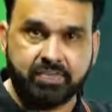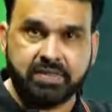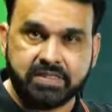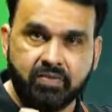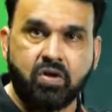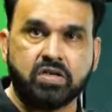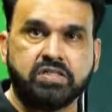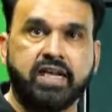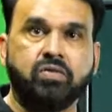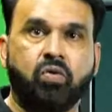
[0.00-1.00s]
That means silver
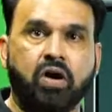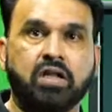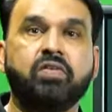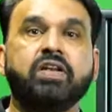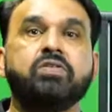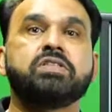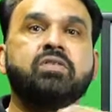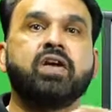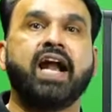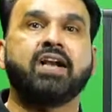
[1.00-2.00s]
oxide in water will give
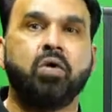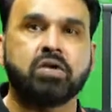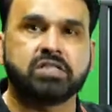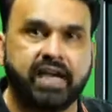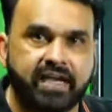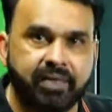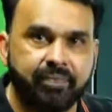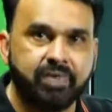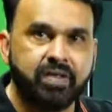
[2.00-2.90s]
silver hydroxide.